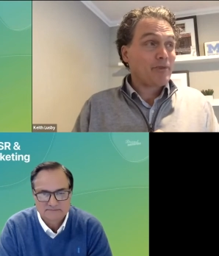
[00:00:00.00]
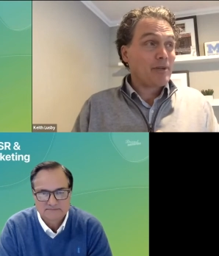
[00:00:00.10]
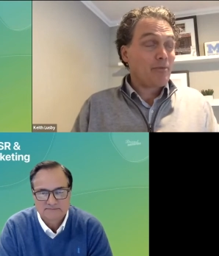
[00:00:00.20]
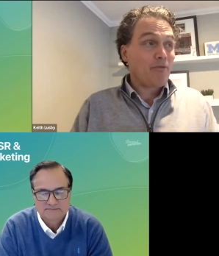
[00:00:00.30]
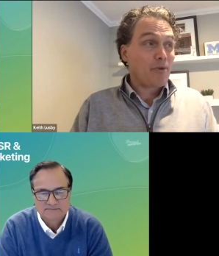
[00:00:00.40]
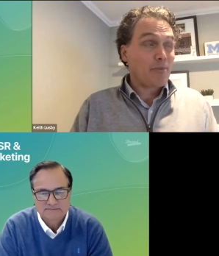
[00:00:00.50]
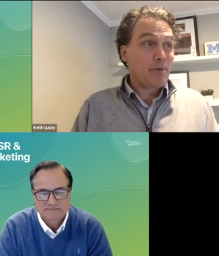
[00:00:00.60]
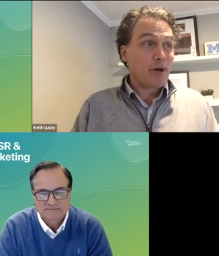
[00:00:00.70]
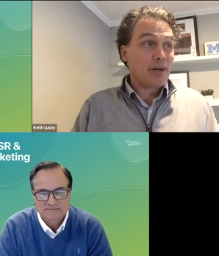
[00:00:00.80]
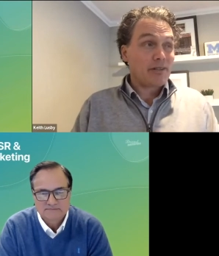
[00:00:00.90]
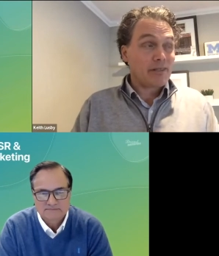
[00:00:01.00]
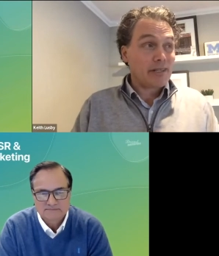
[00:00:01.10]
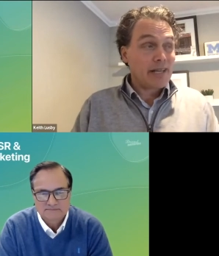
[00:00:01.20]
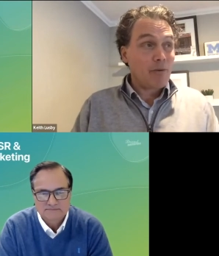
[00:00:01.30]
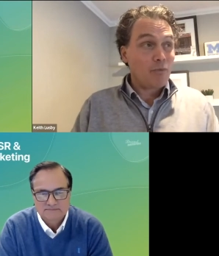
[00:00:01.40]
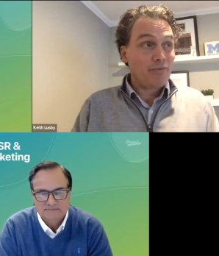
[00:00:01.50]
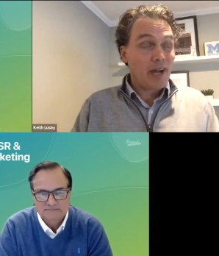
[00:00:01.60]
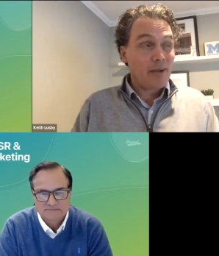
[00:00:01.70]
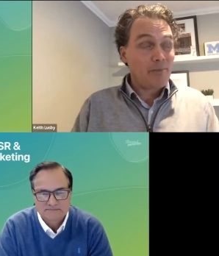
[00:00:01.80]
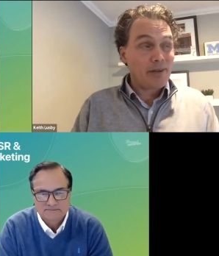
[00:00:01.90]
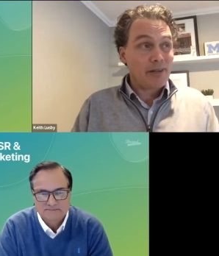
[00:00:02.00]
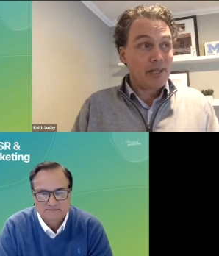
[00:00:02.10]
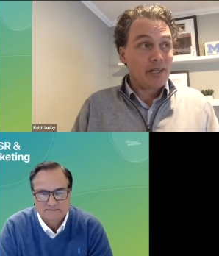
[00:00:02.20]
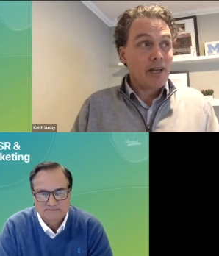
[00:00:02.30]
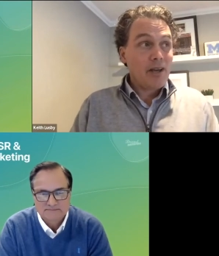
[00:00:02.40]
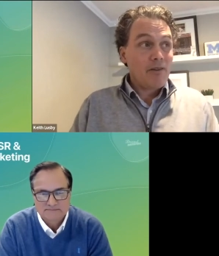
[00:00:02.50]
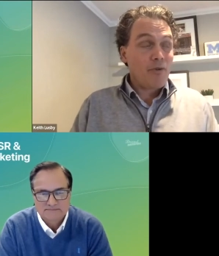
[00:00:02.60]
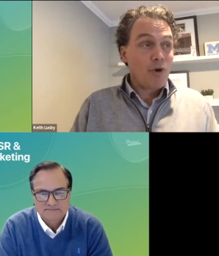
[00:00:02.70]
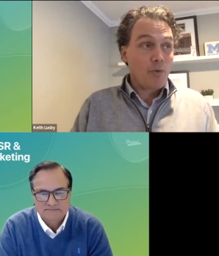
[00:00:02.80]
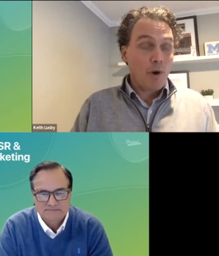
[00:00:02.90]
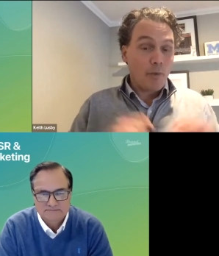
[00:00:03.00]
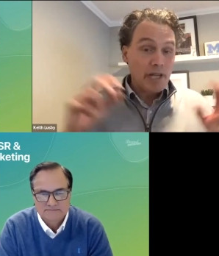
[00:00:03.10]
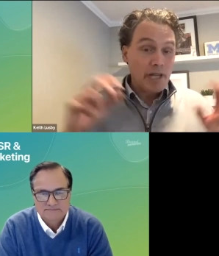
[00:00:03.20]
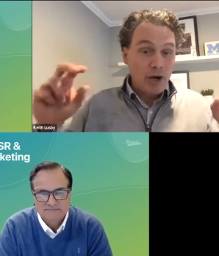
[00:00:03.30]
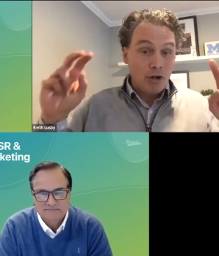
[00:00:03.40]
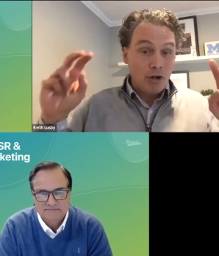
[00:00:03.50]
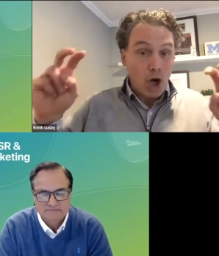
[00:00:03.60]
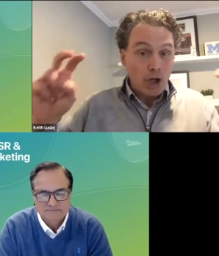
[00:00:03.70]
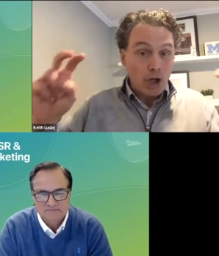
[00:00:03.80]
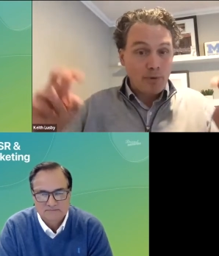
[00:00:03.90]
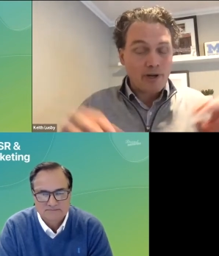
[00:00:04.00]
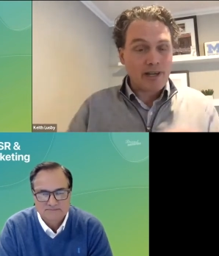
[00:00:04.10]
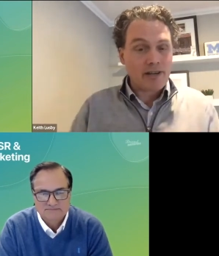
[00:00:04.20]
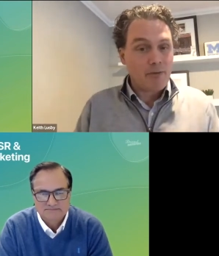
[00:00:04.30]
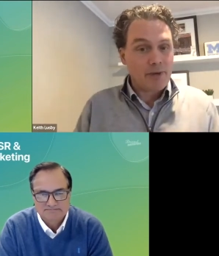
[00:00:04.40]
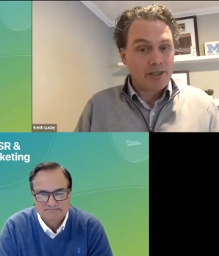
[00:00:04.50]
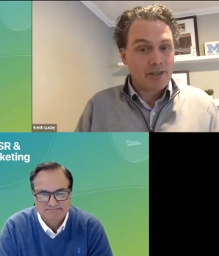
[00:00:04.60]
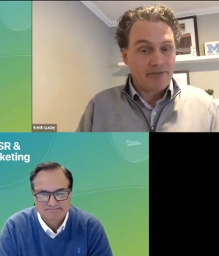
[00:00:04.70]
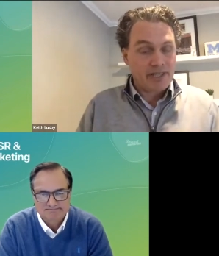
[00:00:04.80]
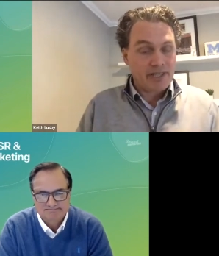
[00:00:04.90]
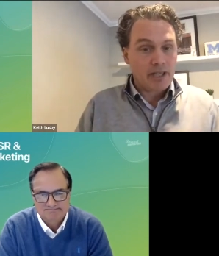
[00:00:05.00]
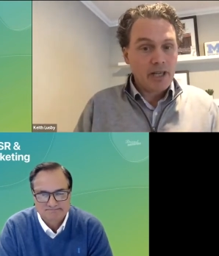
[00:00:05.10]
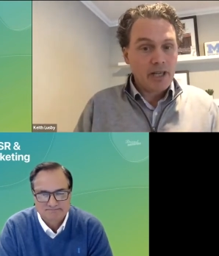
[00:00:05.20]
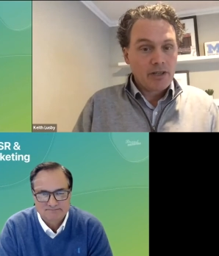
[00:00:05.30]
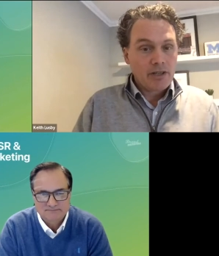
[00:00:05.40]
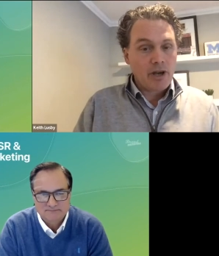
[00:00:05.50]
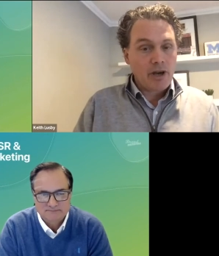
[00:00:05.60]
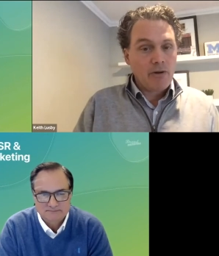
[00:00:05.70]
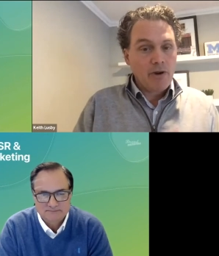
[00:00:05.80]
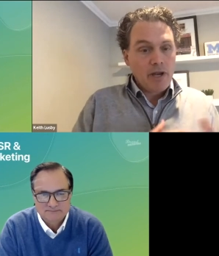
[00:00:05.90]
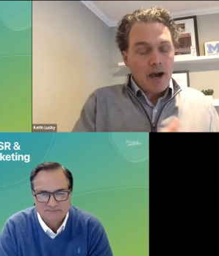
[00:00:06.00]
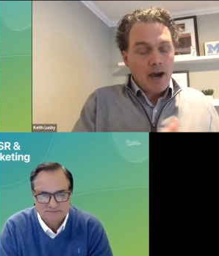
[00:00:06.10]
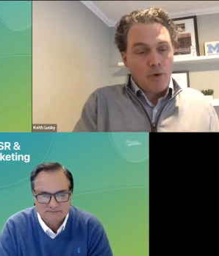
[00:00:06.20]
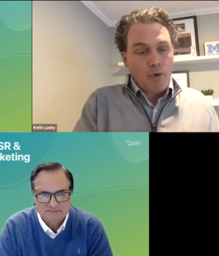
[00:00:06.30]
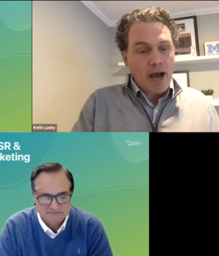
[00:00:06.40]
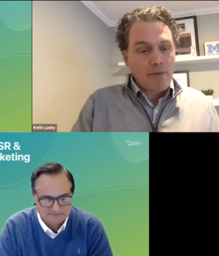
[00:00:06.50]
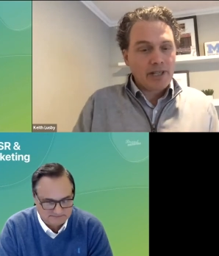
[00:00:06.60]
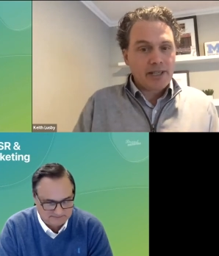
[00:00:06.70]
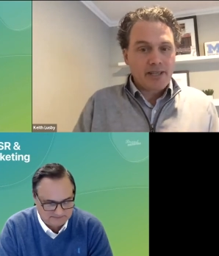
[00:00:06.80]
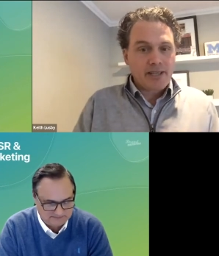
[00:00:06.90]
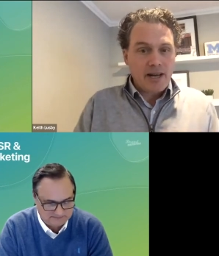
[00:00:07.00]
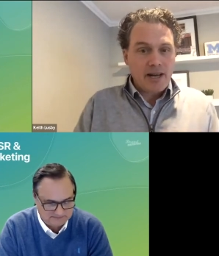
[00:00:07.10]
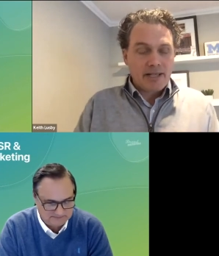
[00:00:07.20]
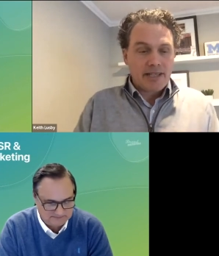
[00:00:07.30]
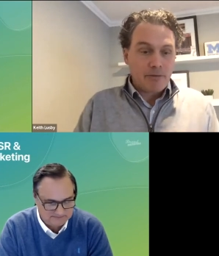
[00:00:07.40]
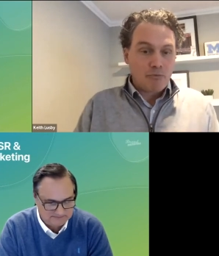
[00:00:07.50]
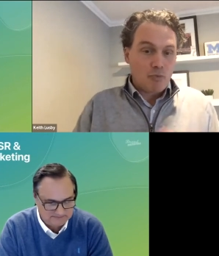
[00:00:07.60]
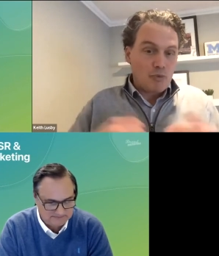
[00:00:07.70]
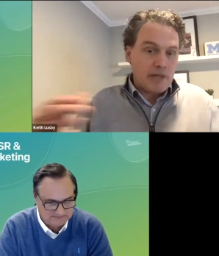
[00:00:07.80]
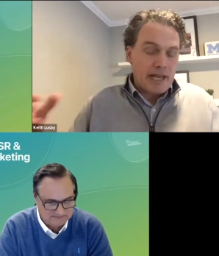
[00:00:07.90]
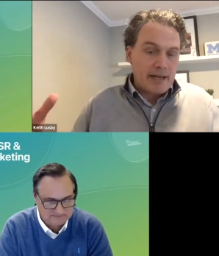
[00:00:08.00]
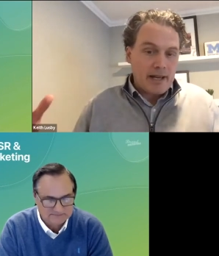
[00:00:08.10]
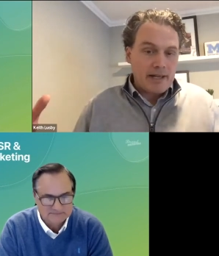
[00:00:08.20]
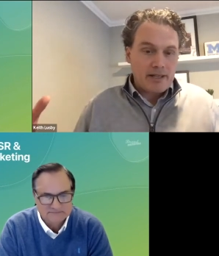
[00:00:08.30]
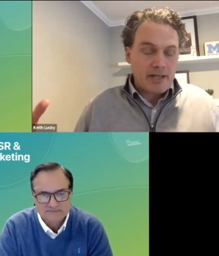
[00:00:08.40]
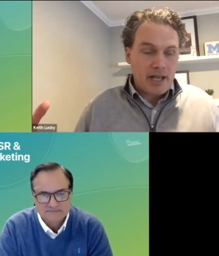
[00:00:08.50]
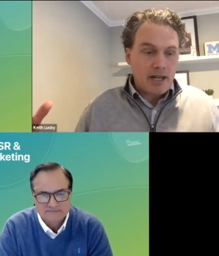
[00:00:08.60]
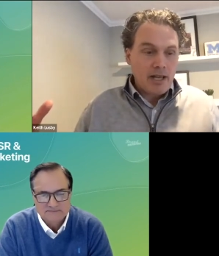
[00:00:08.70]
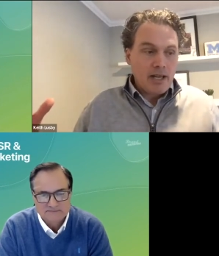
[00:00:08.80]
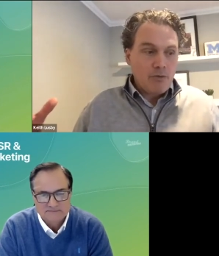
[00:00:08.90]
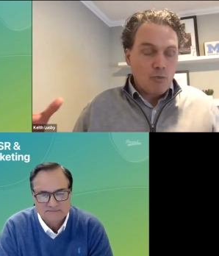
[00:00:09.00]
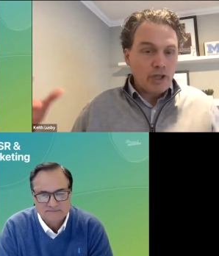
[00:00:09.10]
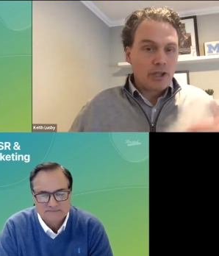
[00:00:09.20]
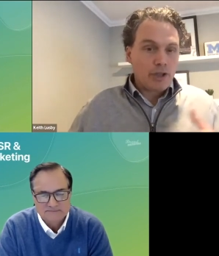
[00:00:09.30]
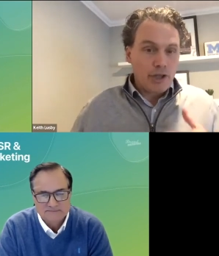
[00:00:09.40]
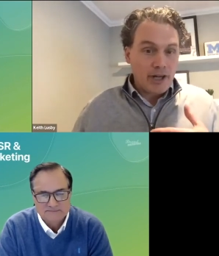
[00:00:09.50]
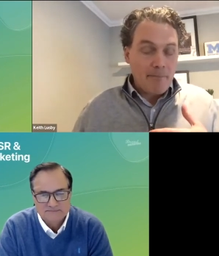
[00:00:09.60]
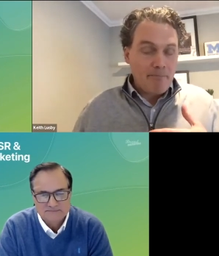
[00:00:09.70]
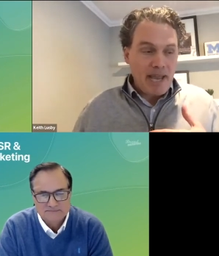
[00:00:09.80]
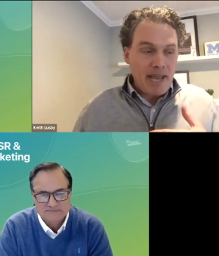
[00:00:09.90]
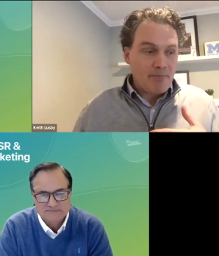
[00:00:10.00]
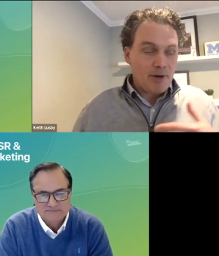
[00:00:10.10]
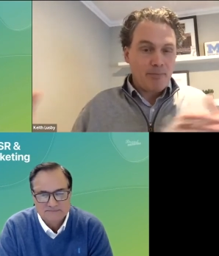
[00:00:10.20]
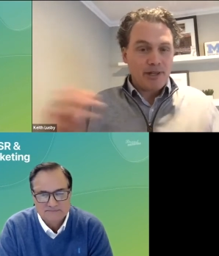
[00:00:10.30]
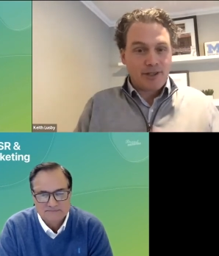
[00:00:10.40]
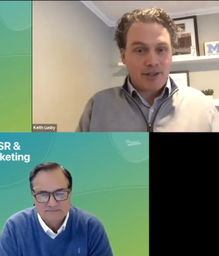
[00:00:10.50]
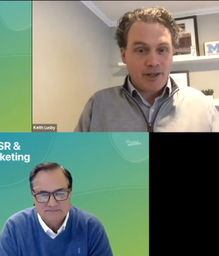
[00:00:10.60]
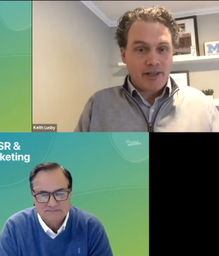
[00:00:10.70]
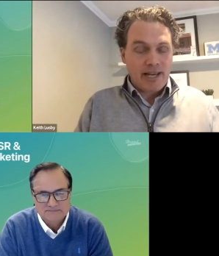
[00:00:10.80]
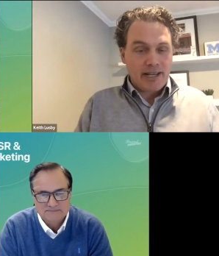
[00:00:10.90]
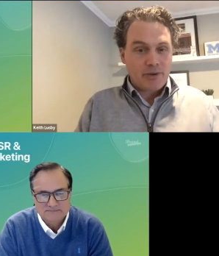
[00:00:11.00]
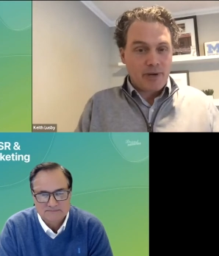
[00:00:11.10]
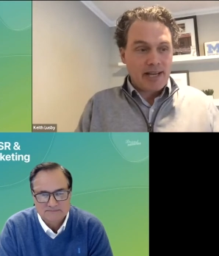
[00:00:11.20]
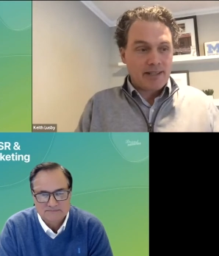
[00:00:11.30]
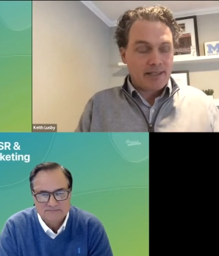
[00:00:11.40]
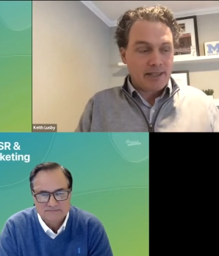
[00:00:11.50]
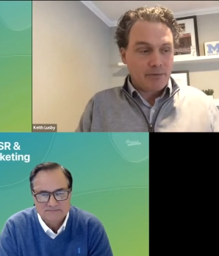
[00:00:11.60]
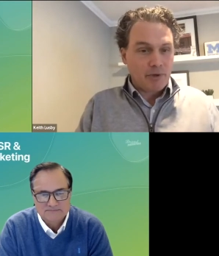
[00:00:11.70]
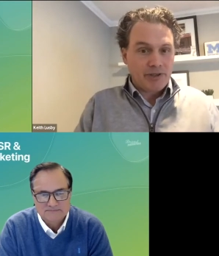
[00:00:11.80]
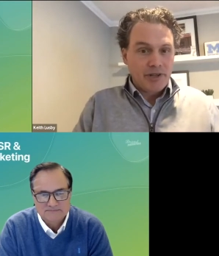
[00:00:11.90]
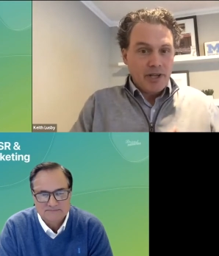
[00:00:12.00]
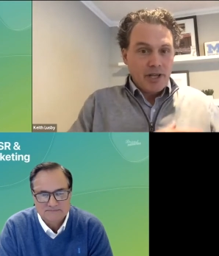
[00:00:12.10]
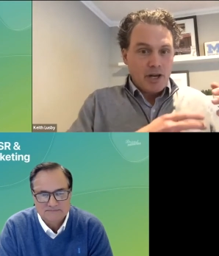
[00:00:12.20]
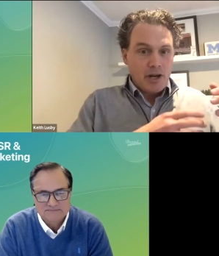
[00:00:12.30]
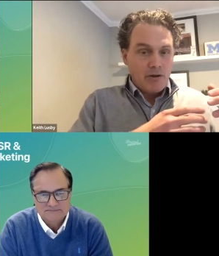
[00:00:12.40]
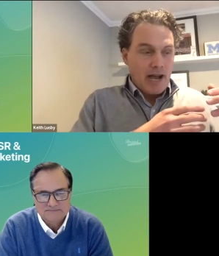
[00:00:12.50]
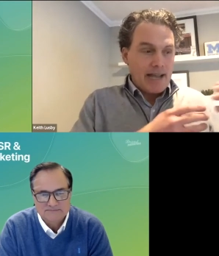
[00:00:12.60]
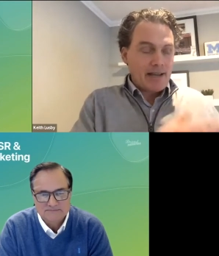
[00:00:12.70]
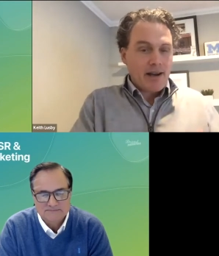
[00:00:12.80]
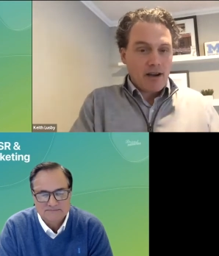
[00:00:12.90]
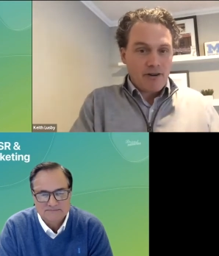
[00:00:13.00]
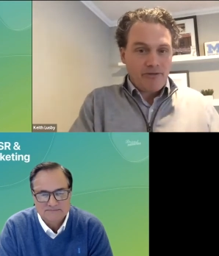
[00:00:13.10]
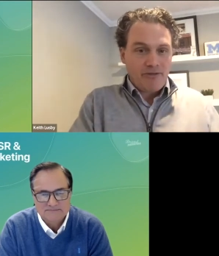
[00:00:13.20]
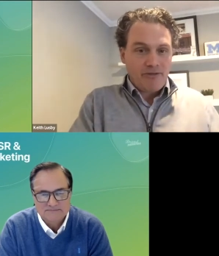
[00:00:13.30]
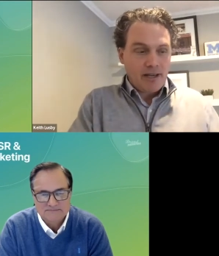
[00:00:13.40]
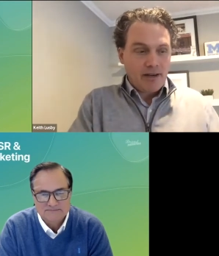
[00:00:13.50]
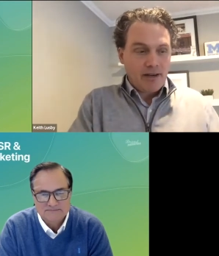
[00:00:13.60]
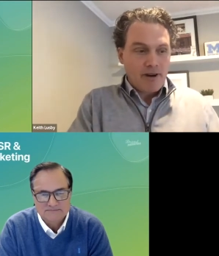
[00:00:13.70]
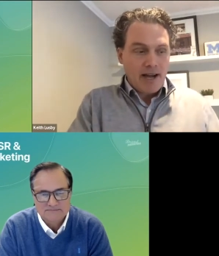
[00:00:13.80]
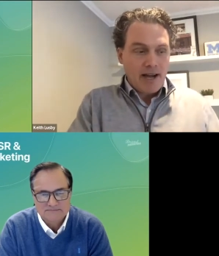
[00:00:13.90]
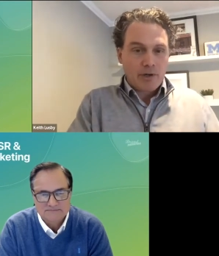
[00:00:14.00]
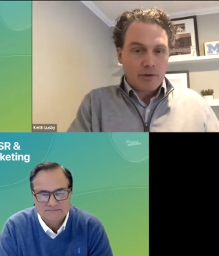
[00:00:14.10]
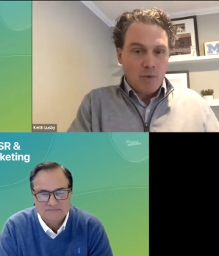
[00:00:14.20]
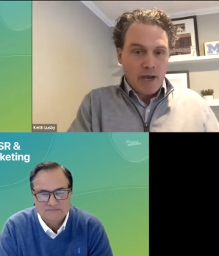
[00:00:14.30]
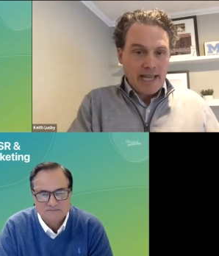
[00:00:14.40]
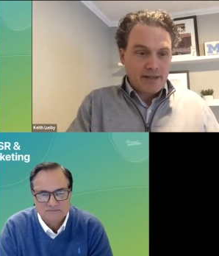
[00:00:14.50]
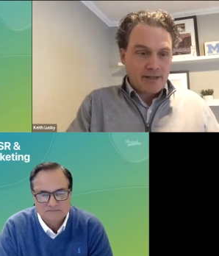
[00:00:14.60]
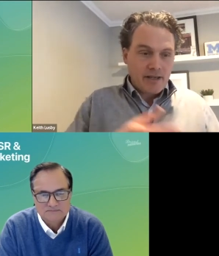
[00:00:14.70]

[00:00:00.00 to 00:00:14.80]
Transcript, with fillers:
Speaker 1: performing partners in that time period for what we call cost per incremental visit. So what I'm really excited about that that like I said, wouldn't look good on paper, but look good in actuality was, you know, iconography around with Waze